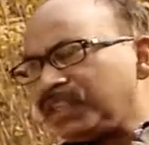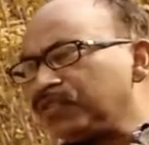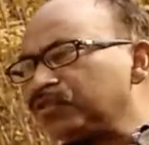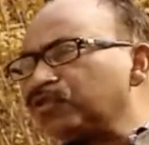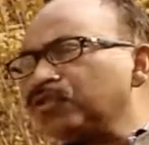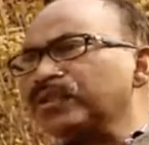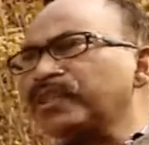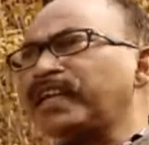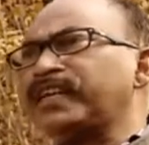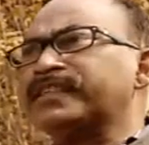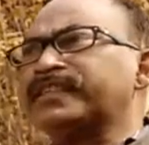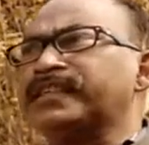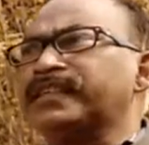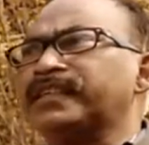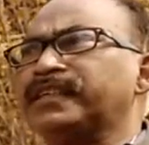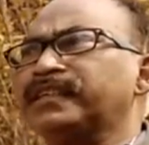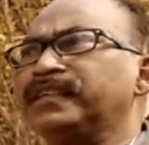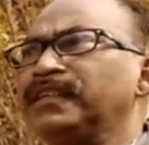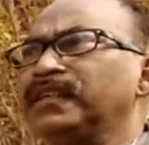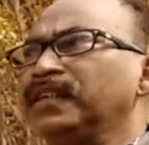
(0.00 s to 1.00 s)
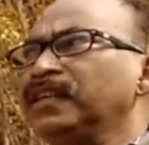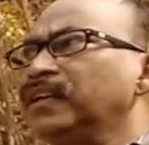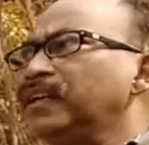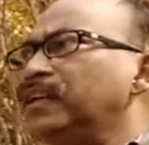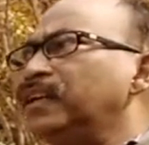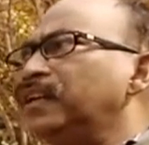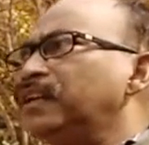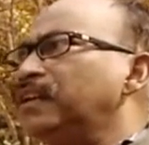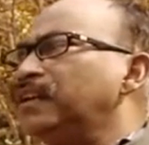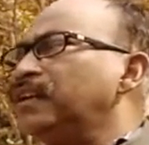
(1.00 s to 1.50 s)
so that
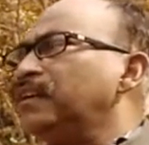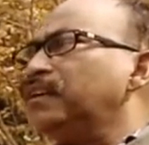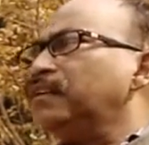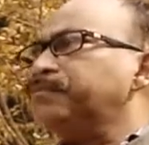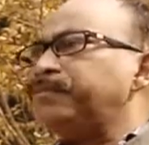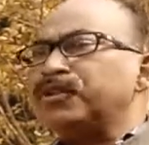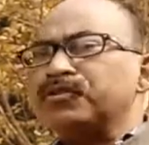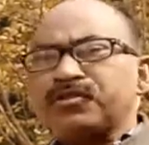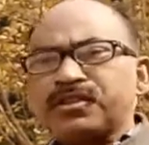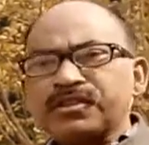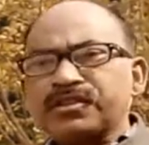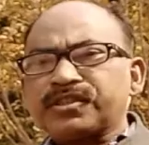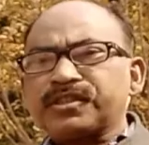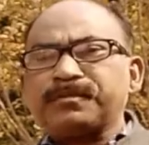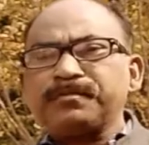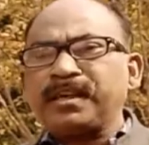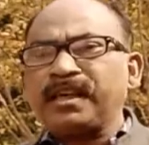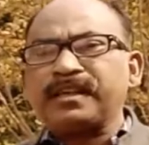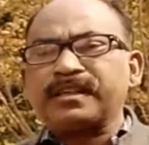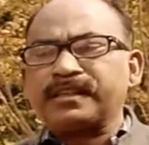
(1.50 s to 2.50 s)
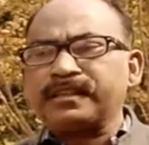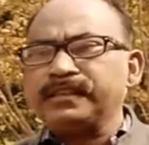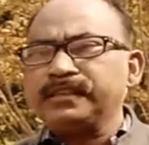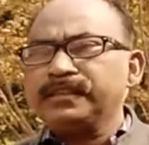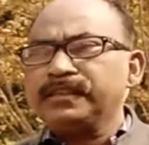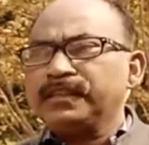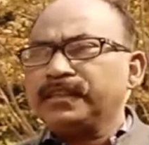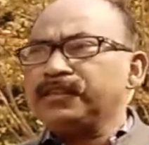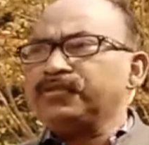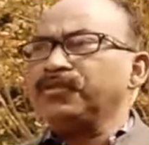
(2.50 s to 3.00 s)
punctuation mark.
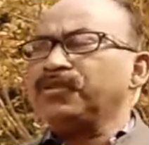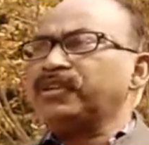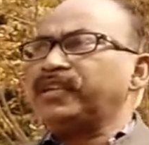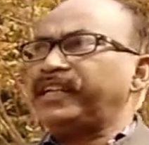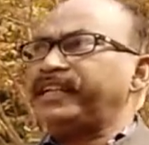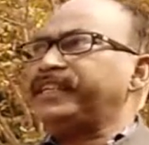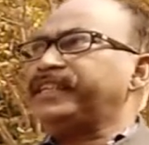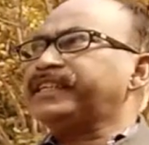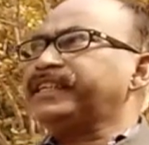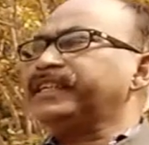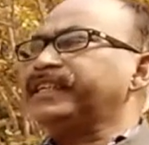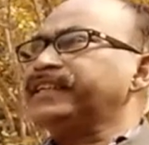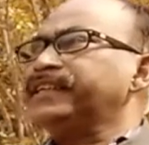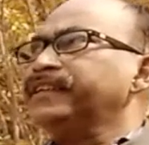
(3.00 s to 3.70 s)
Like